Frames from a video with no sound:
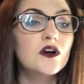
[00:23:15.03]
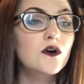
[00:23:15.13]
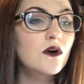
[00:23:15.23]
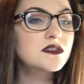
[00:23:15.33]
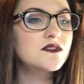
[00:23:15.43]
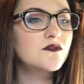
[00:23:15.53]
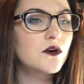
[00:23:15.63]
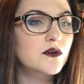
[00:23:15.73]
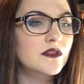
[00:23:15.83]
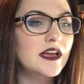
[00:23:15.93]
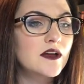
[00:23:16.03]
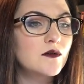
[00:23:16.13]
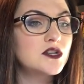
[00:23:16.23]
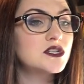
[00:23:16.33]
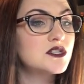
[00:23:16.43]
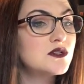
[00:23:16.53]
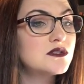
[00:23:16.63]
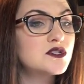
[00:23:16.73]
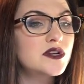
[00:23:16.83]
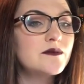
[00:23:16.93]
Coarse and vulgar language is
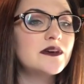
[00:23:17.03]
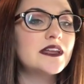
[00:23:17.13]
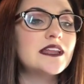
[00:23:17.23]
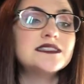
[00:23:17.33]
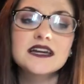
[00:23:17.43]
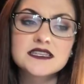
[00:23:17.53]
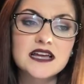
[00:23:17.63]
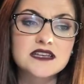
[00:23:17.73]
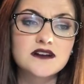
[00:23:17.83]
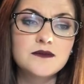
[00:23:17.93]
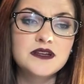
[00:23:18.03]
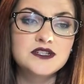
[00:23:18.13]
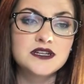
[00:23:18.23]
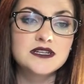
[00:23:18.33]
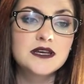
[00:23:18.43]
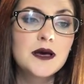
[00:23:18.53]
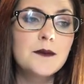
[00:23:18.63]
used in treatment, and sex acts are mentioned.